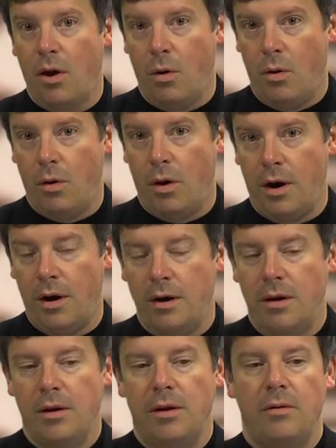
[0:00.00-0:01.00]
or
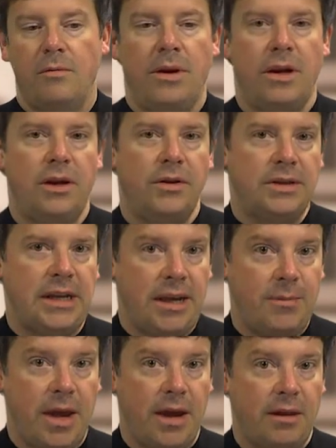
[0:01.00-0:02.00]
we can use
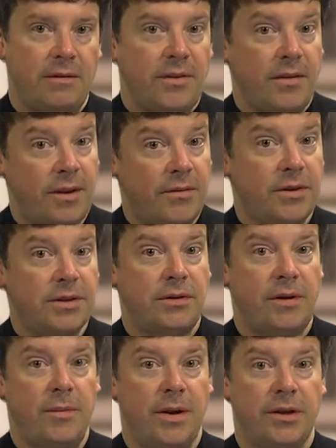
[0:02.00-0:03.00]
email, if they've given us their
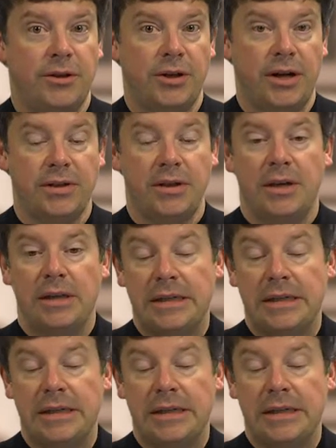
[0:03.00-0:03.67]
email address,